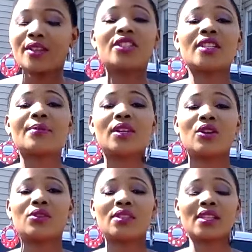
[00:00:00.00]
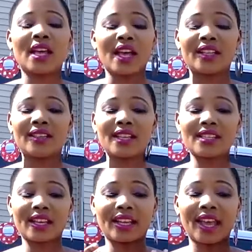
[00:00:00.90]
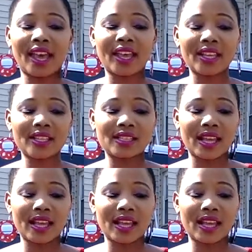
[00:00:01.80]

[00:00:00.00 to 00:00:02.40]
just because there's like hate